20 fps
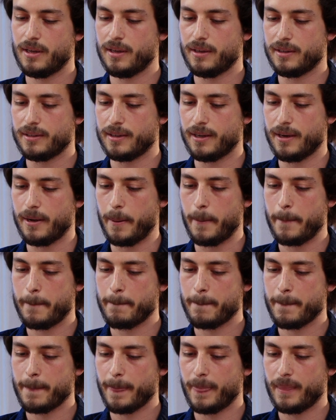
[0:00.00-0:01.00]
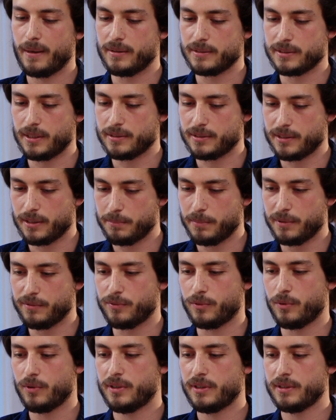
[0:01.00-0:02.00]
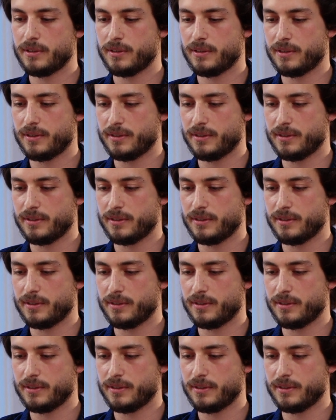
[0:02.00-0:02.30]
yeah, as I said before,